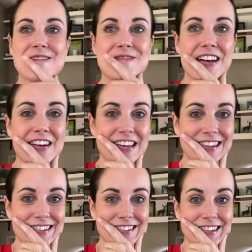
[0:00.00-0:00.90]
Very
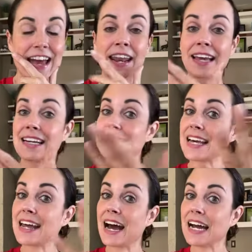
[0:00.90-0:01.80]
good. And like I
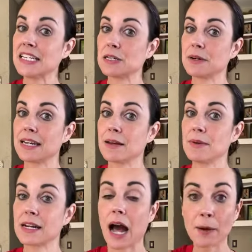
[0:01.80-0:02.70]
said, I do it in a
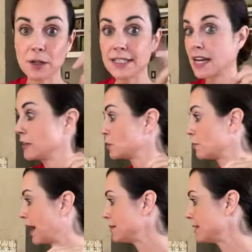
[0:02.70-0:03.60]
B. I will tell you,
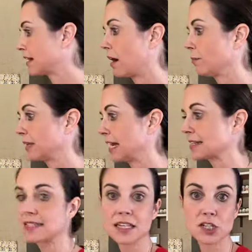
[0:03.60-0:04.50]
my B
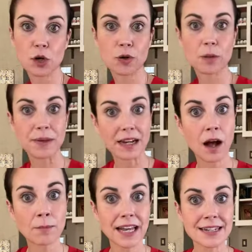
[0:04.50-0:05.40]
complex, the total B
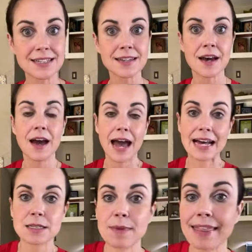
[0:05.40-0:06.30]
complex,
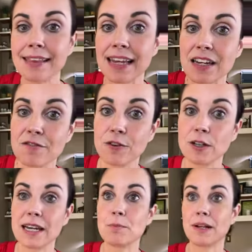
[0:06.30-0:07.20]
has methylated
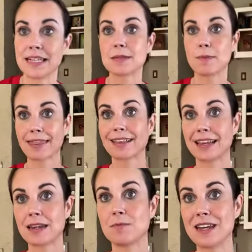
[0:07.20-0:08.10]
folate plus
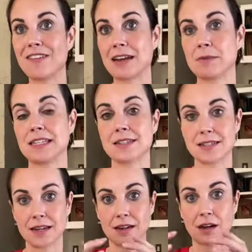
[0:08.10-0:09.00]
methylated B vitamins in a